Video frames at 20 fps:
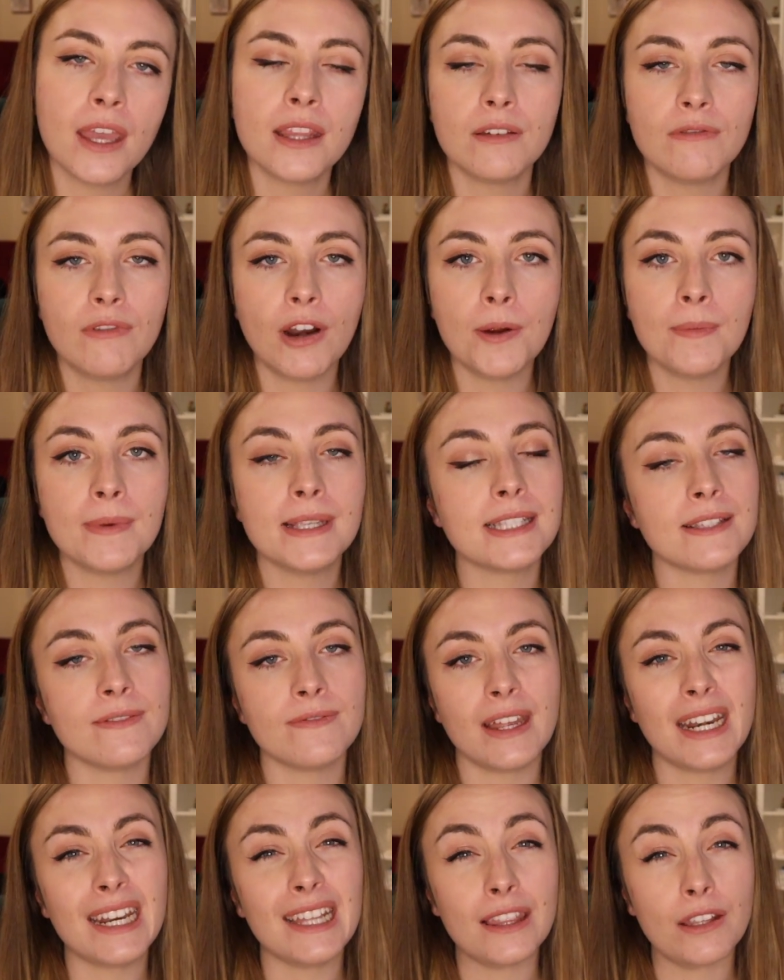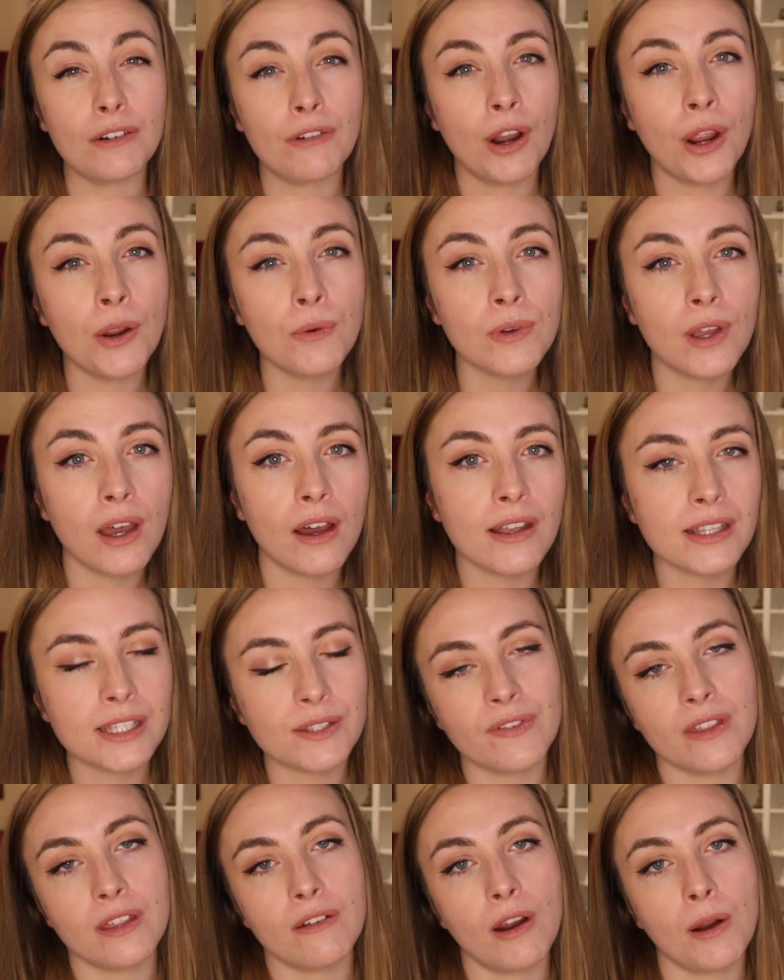The Romans invented their own gods
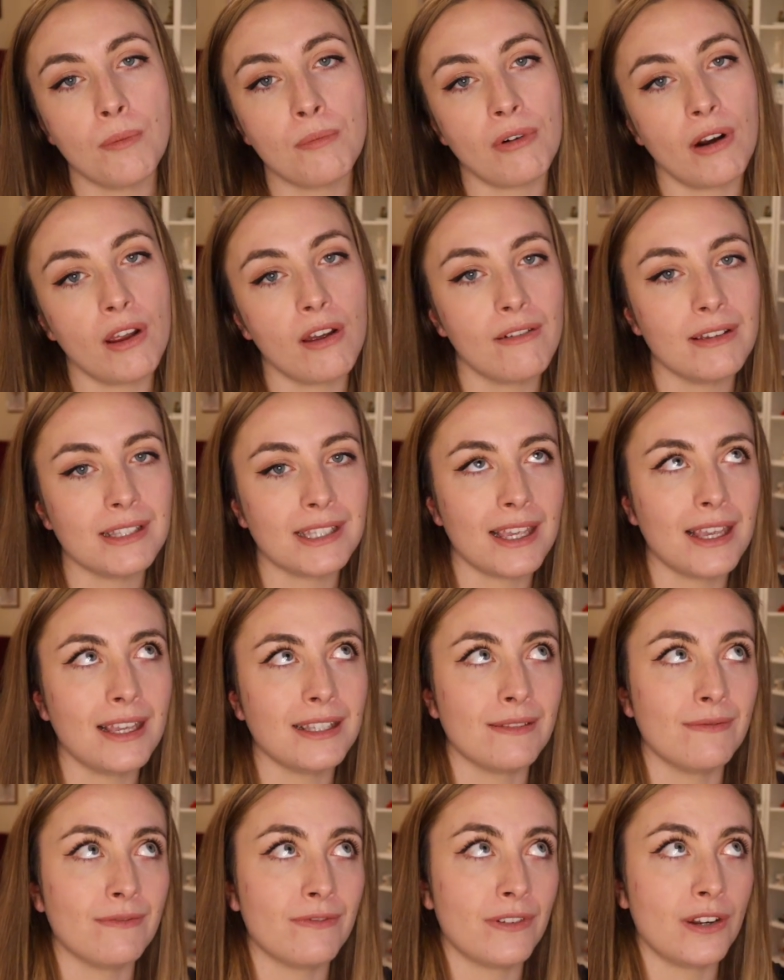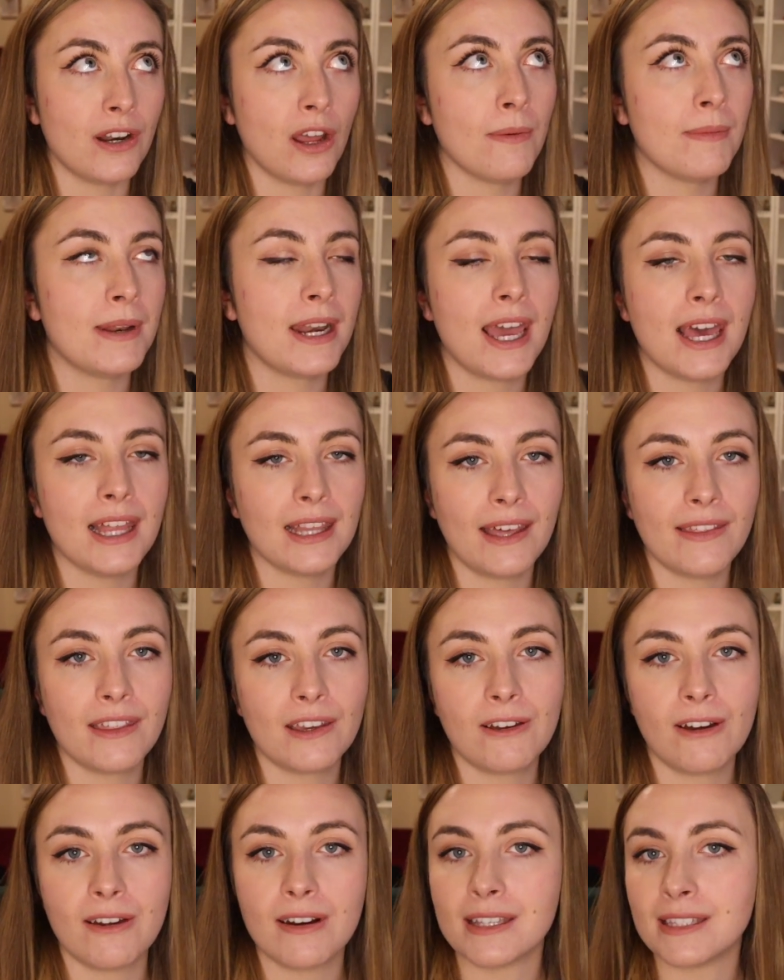for their own priorities and phenomena, like the
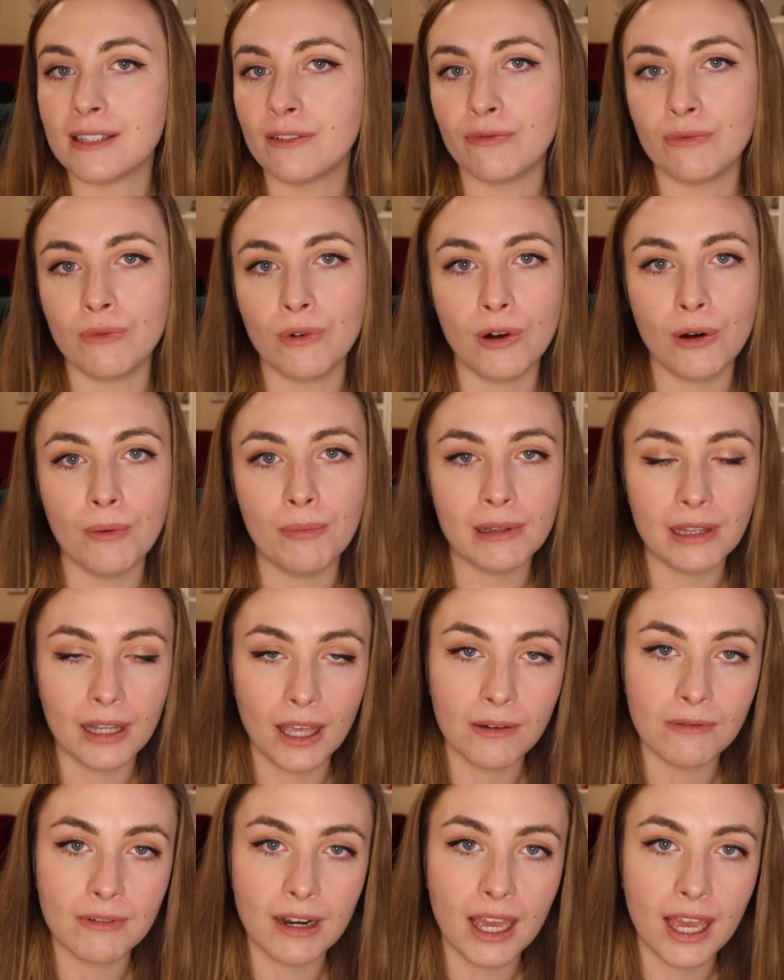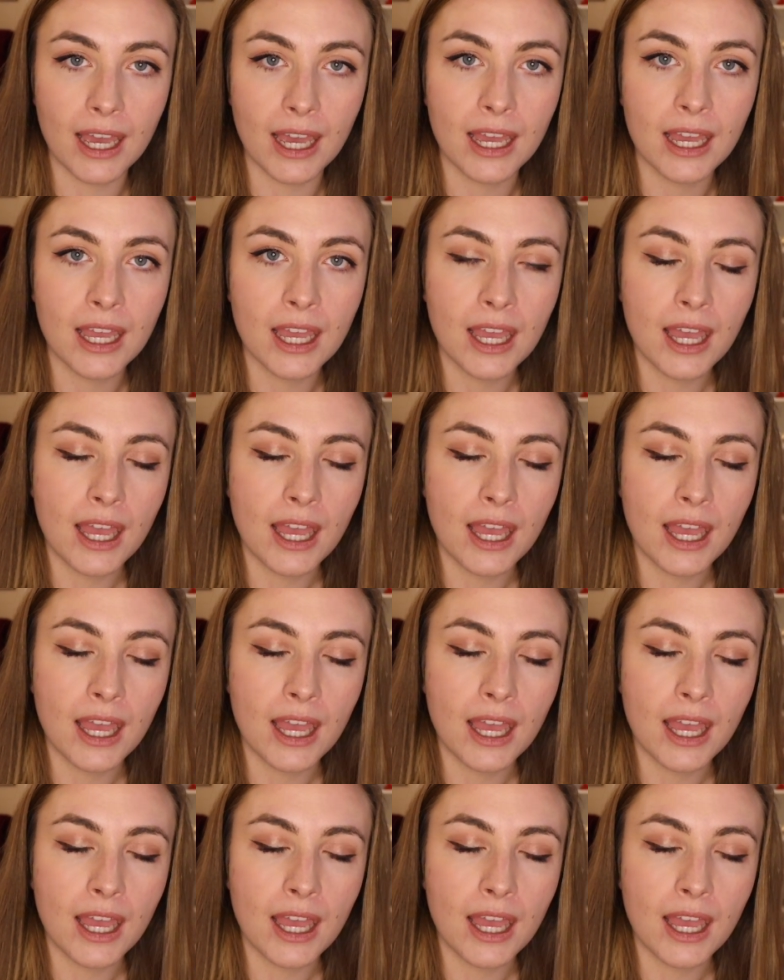goddess of war, Bellona,